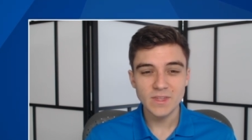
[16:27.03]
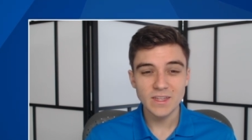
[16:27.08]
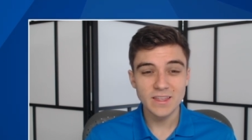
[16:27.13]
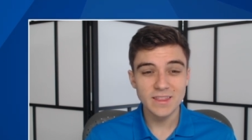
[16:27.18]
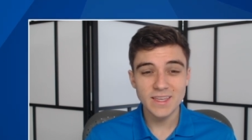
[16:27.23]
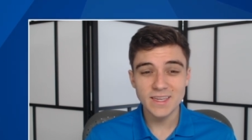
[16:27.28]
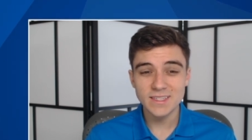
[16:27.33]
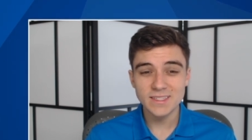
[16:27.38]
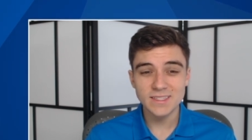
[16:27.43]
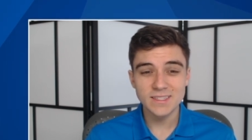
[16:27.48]

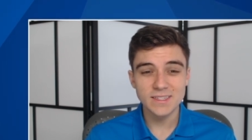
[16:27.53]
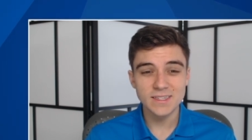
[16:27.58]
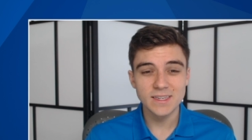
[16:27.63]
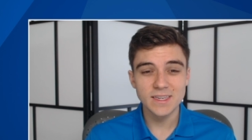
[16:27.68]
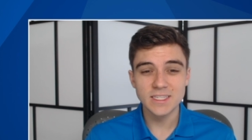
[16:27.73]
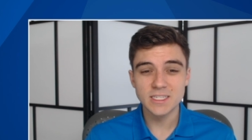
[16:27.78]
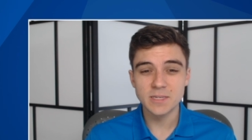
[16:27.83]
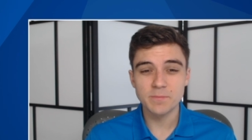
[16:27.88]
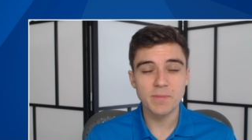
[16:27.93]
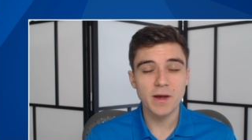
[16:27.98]
This
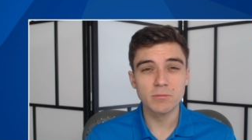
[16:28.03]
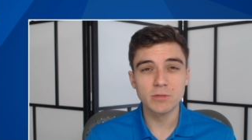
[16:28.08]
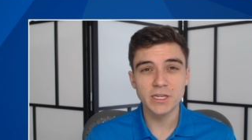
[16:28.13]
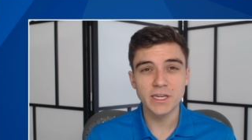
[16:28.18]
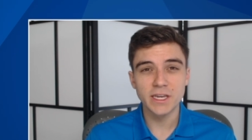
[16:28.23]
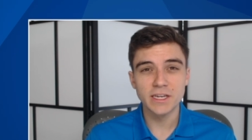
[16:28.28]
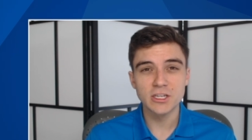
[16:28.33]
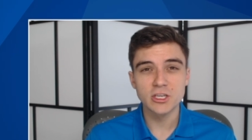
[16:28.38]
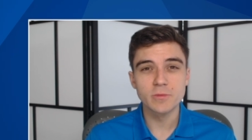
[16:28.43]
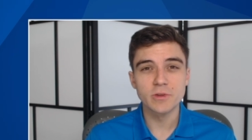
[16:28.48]
is a
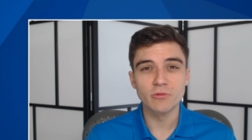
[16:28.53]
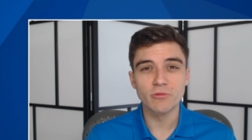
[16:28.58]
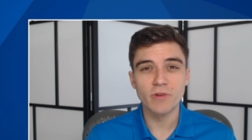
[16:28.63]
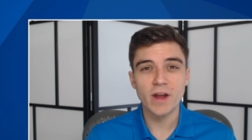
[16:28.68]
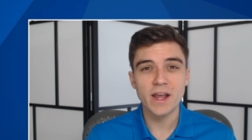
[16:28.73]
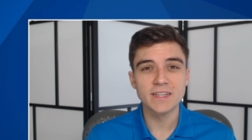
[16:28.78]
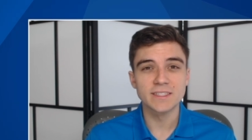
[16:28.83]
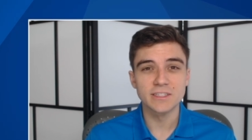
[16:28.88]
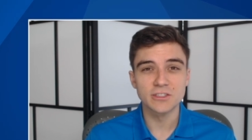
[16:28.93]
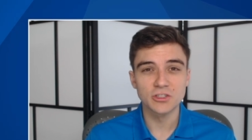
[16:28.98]
public and human
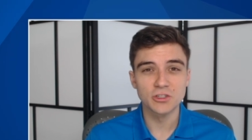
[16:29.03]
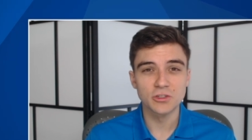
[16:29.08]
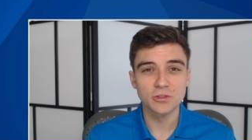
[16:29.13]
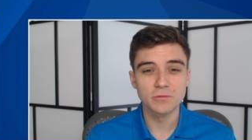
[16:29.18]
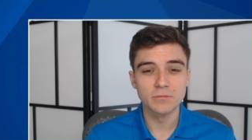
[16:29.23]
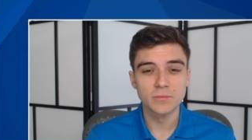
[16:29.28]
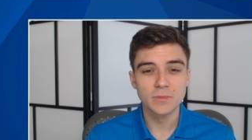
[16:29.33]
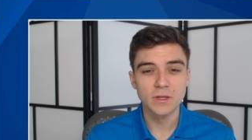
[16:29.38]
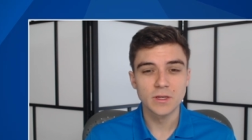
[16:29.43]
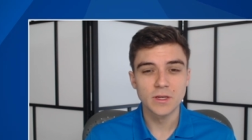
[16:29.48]
rights issue.
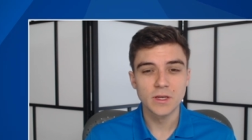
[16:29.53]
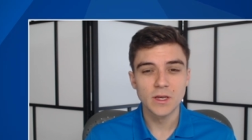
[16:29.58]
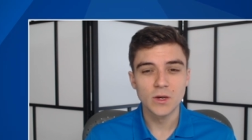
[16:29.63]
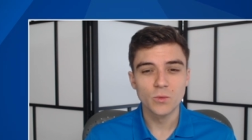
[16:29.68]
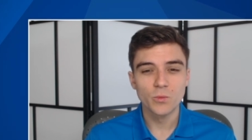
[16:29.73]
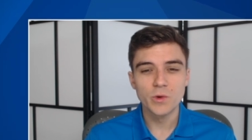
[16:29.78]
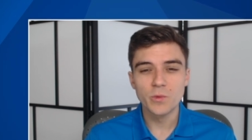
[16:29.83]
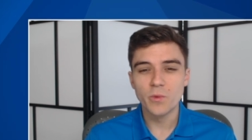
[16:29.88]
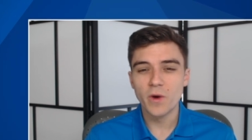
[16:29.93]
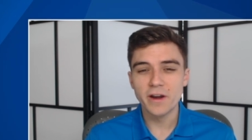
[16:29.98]

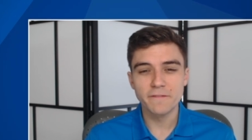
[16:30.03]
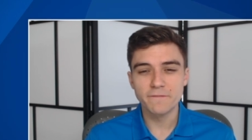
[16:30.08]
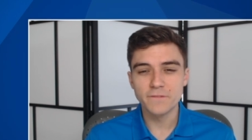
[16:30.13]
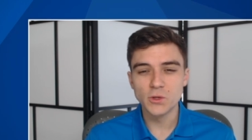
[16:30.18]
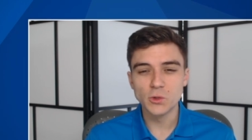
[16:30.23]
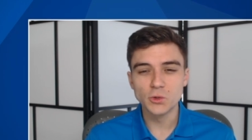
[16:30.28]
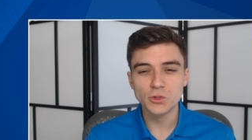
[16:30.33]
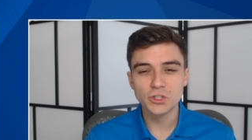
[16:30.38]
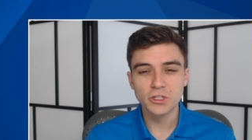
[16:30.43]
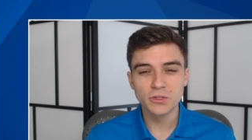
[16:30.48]
We want a
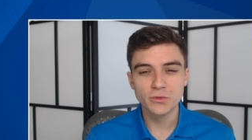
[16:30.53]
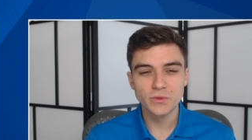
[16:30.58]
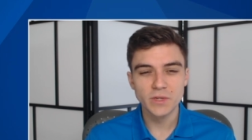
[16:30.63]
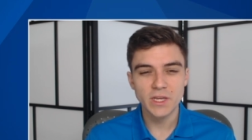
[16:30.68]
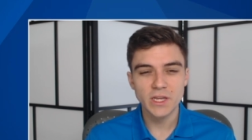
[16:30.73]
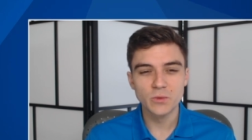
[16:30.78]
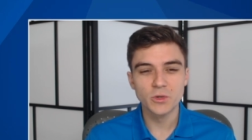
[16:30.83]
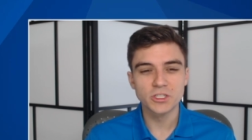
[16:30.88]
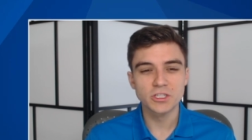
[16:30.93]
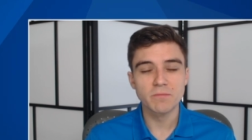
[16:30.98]
future
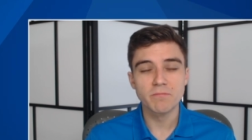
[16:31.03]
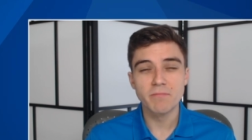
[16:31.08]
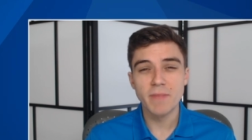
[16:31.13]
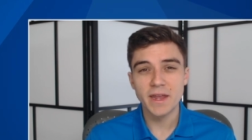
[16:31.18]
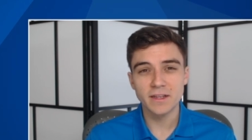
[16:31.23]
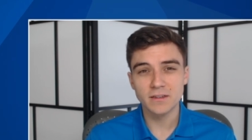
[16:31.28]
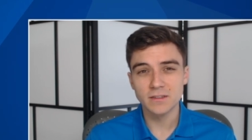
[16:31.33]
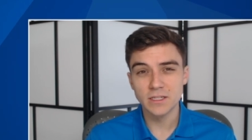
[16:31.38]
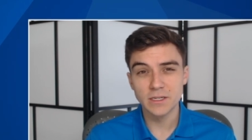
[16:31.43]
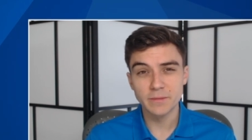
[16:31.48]
in which a
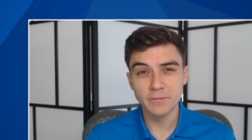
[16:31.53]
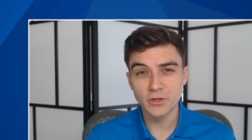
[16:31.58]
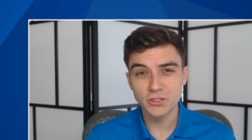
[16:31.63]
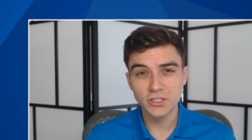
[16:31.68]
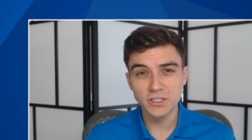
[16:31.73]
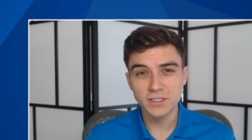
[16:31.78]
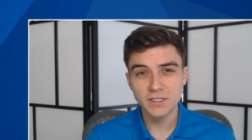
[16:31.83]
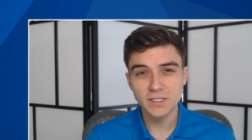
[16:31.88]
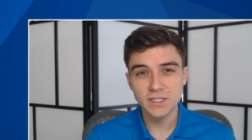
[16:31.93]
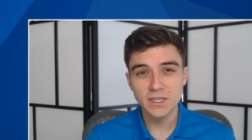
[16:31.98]
medical
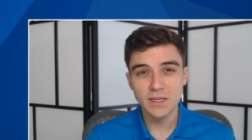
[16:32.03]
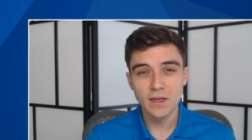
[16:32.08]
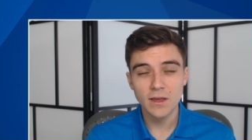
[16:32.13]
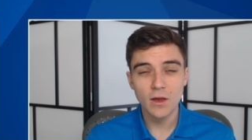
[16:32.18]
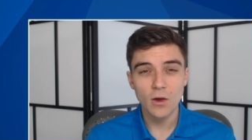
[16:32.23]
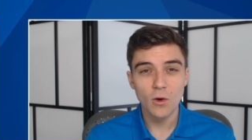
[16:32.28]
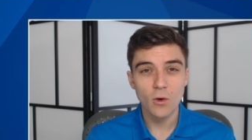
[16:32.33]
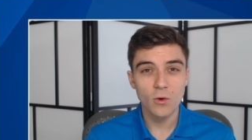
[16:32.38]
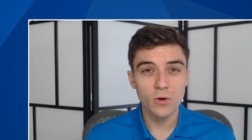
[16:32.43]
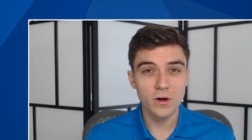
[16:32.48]
emergency
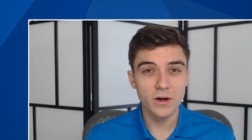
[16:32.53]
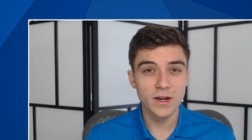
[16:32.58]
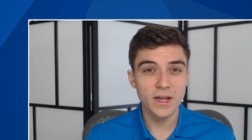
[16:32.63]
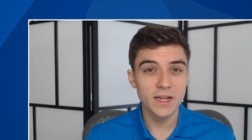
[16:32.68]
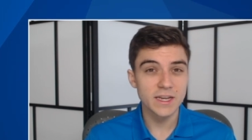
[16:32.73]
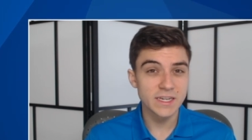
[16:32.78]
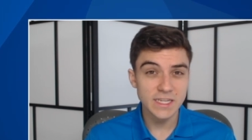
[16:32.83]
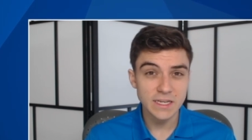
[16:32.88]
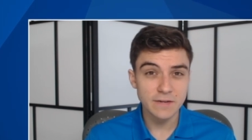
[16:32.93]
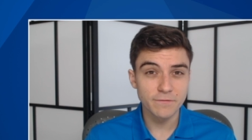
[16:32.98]
or a
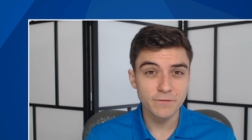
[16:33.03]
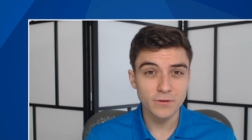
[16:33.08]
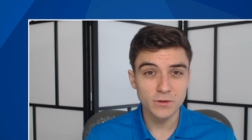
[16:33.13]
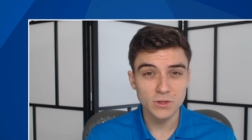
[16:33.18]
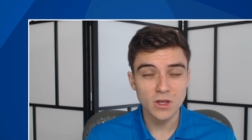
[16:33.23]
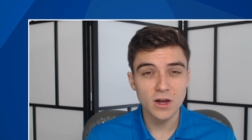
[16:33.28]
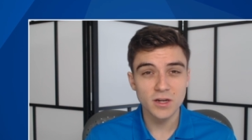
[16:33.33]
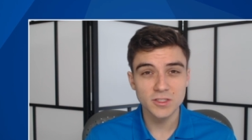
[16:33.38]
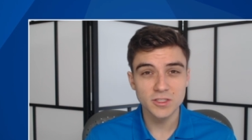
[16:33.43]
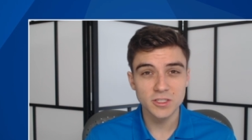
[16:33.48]
need for
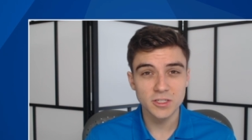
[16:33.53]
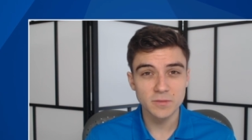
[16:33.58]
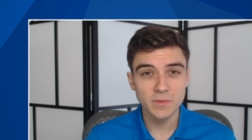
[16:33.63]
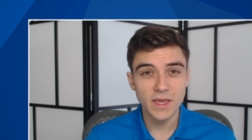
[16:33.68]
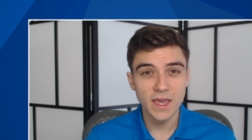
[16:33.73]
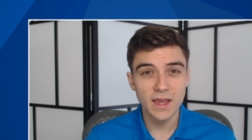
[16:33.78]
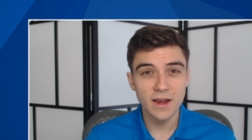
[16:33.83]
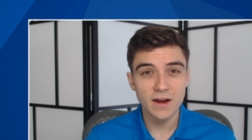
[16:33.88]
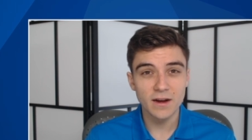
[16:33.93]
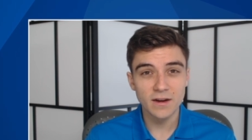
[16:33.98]
long-term
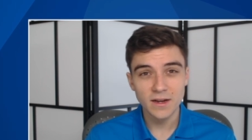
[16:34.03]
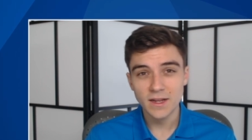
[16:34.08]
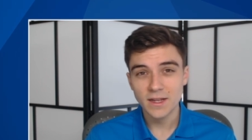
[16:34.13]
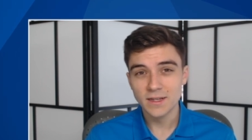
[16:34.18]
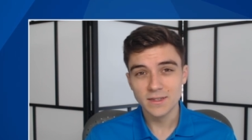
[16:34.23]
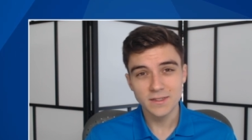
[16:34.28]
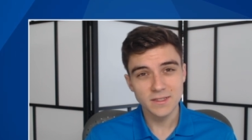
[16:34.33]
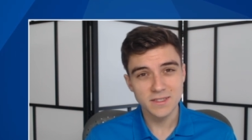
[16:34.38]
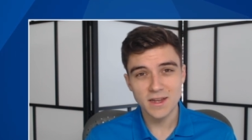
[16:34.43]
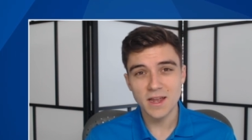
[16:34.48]
care
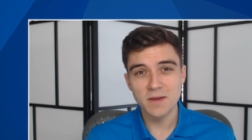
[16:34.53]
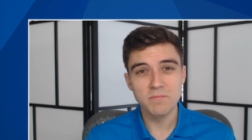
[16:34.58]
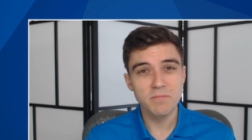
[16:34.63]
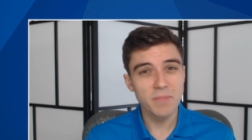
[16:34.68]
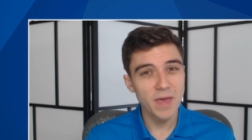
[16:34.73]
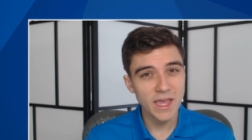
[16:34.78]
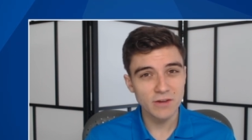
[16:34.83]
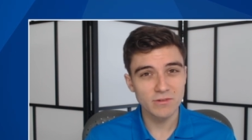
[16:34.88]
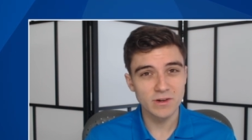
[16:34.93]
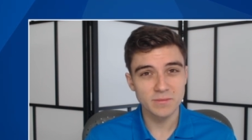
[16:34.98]
does not
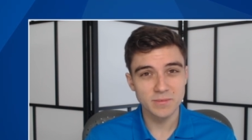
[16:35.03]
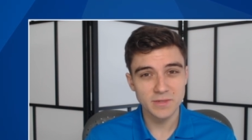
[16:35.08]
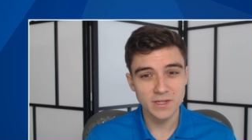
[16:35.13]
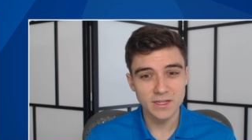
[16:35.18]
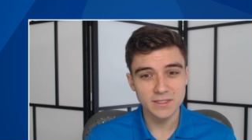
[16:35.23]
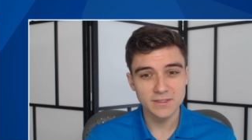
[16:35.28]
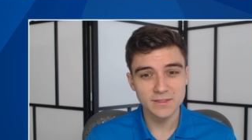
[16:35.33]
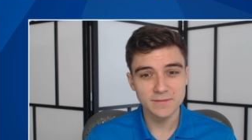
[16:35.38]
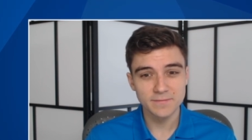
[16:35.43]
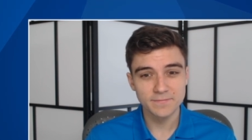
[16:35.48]
bankrupt
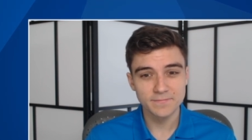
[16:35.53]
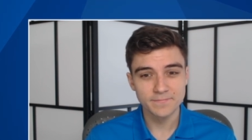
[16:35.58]
us.